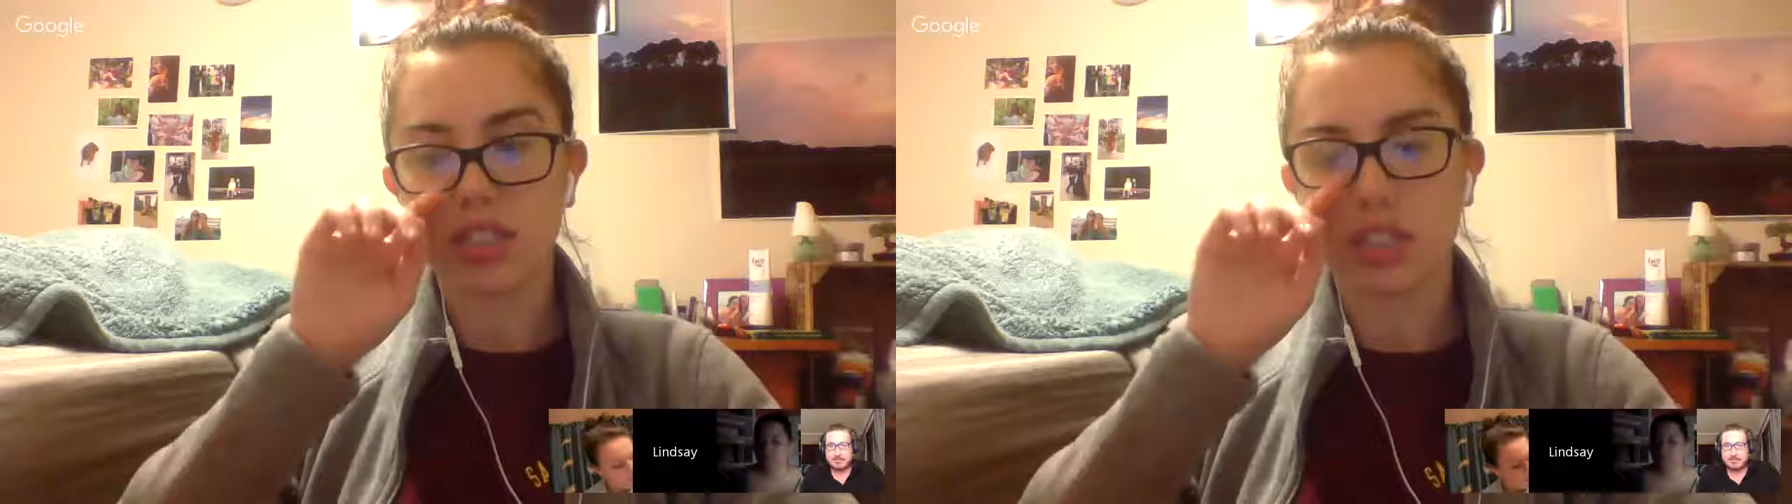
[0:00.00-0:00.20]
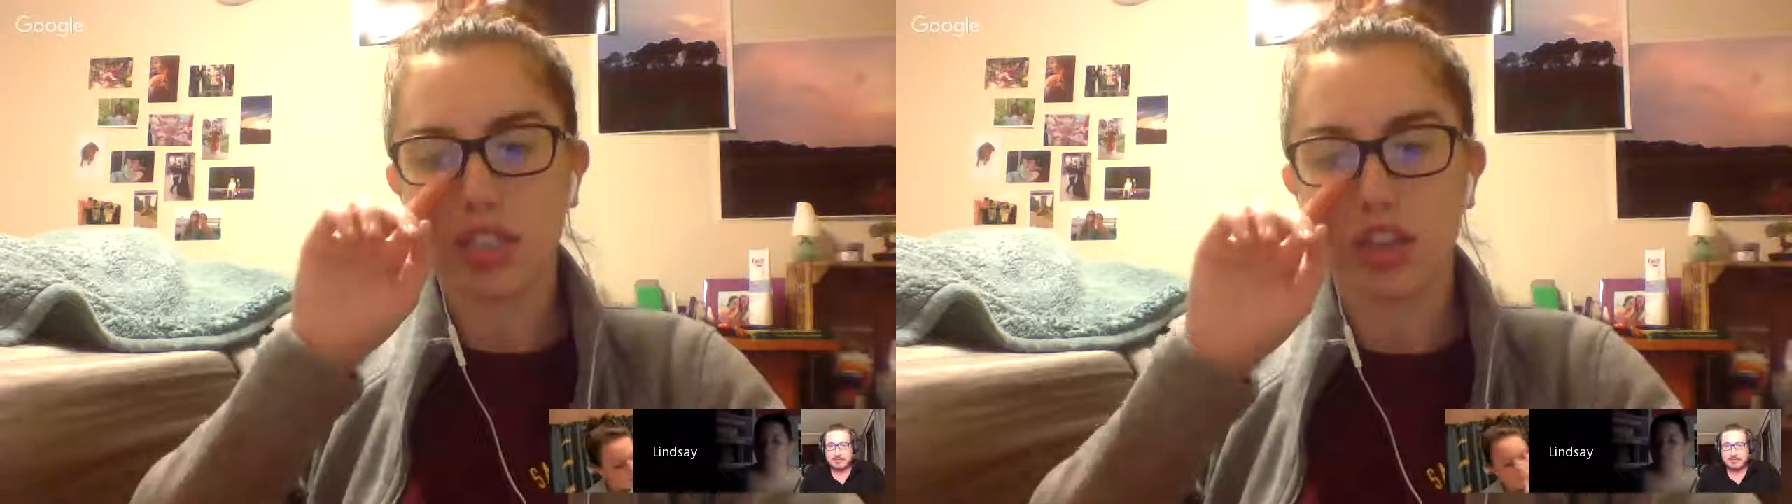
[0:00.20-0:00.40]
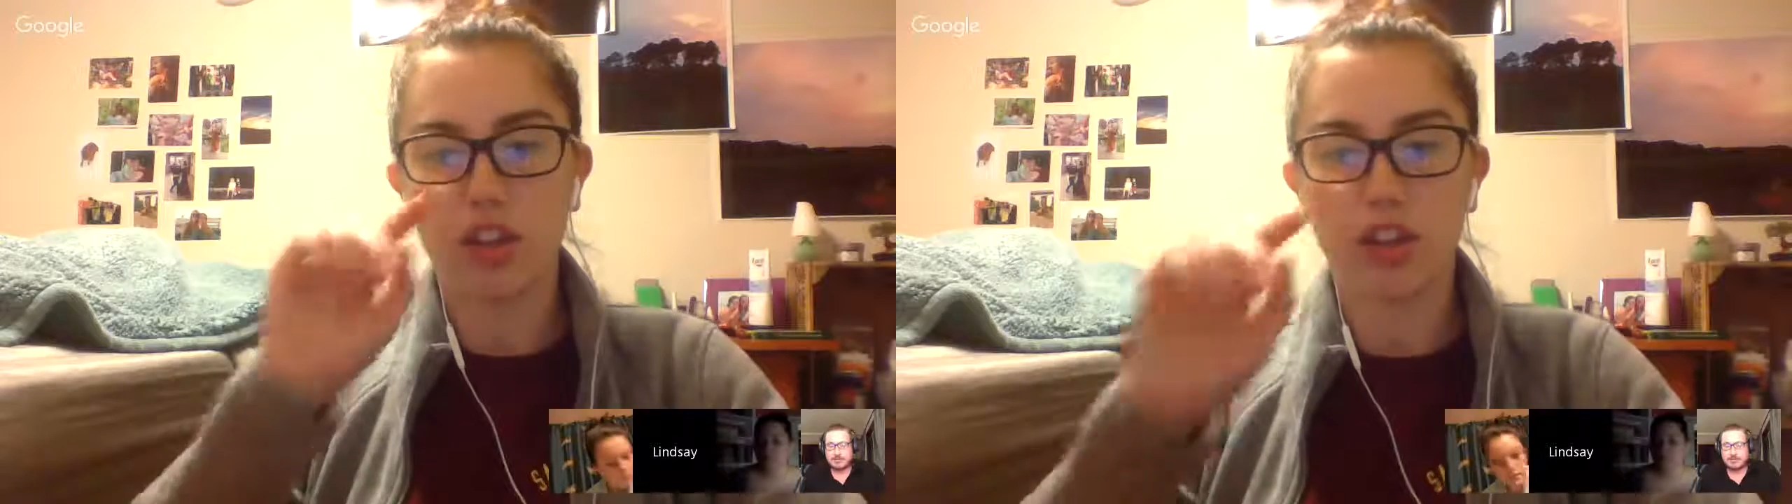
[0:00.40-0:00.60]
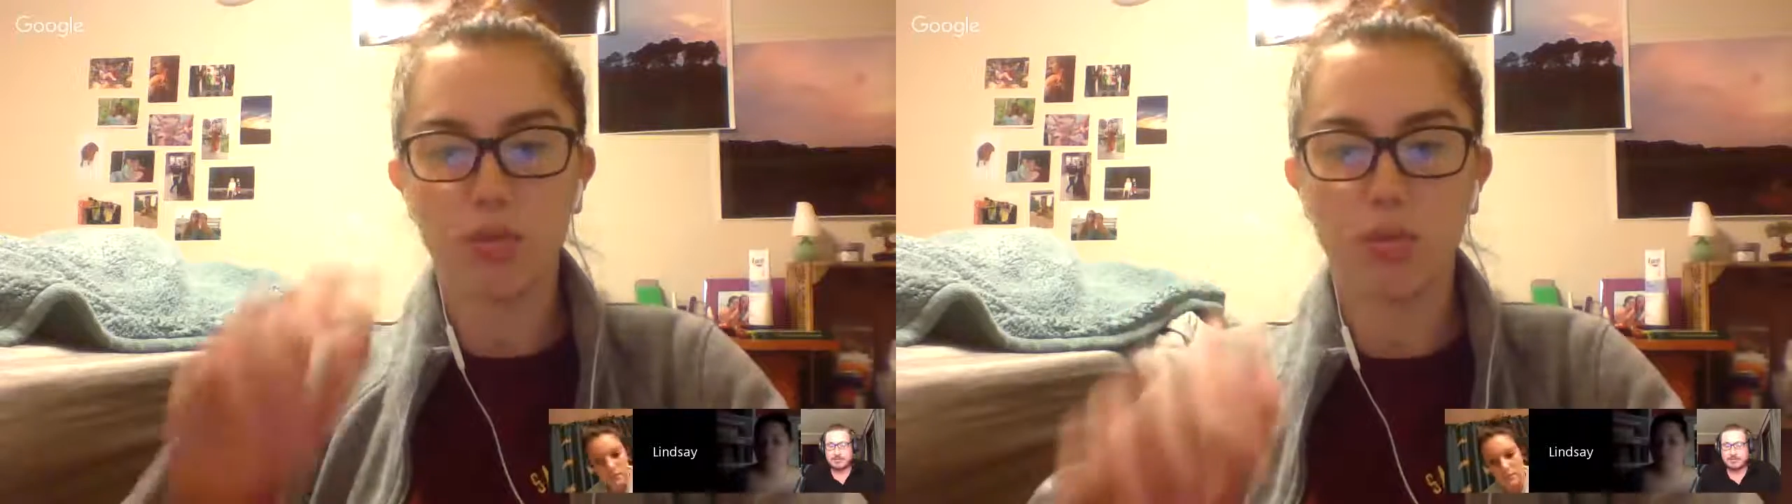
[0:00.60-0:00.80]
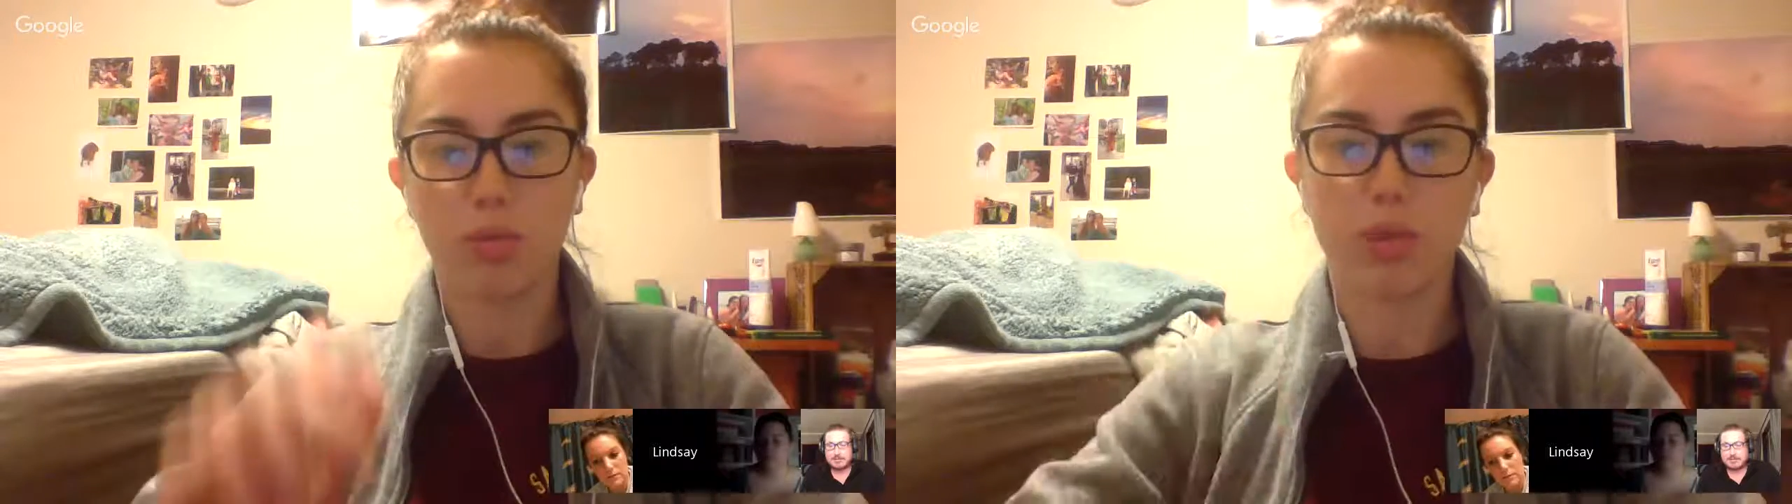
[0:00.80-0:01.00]
another
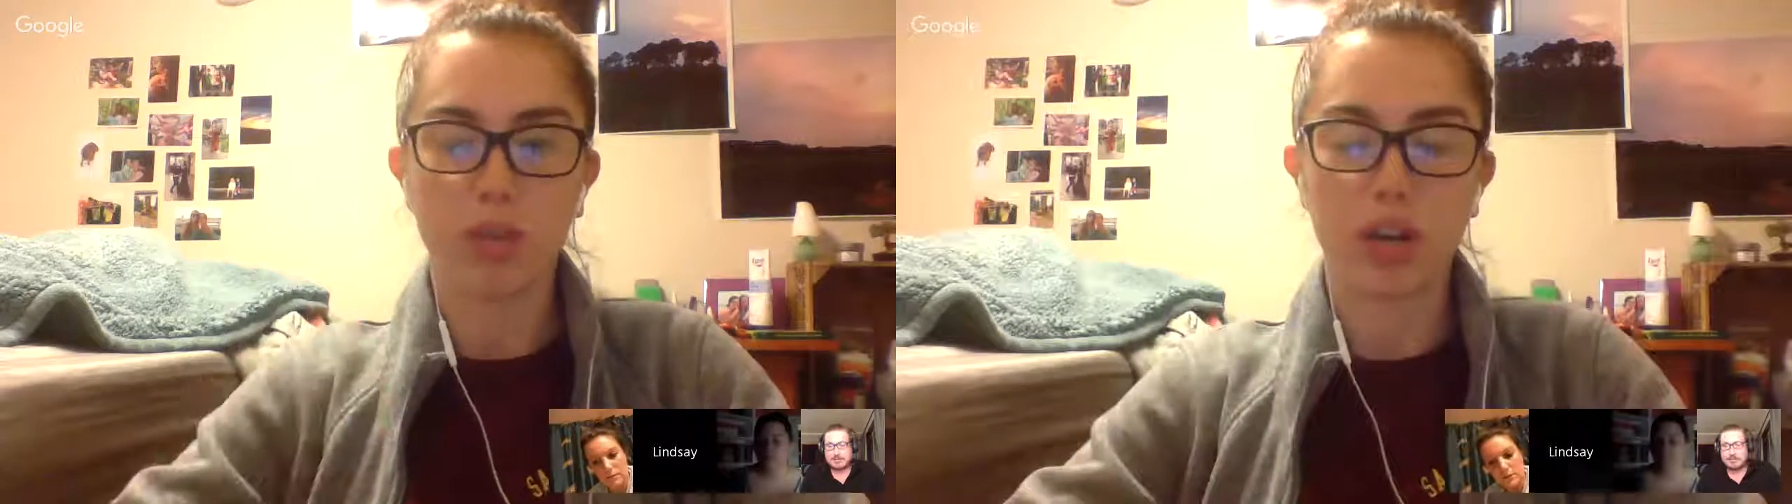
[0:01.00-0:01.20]
one where